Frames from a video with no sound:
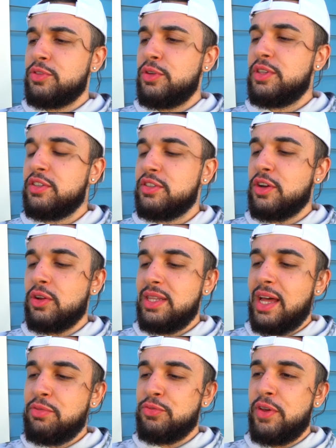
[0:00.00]
dude. This is our
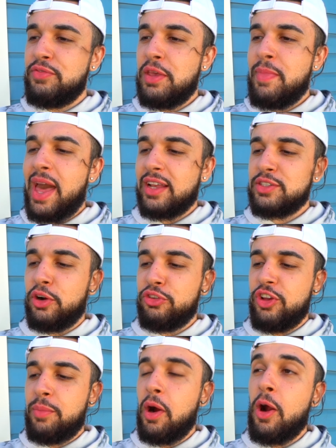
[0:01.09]
level 50 max
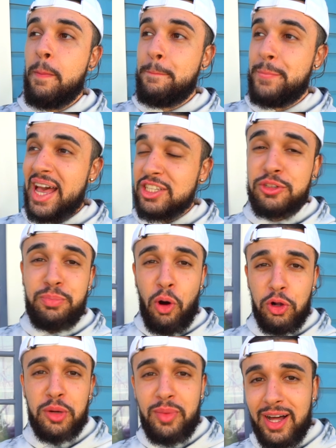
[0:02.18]
Garchomp, our best
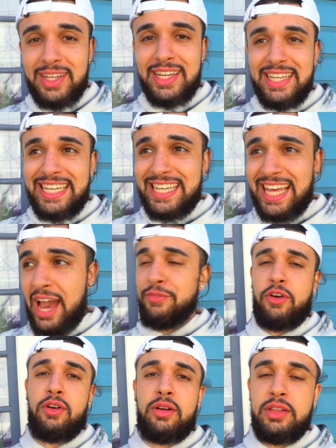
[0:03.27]
Pokemon
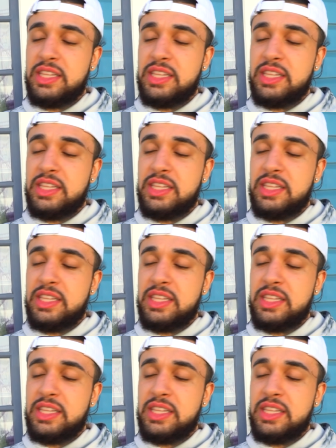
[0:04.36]
ever.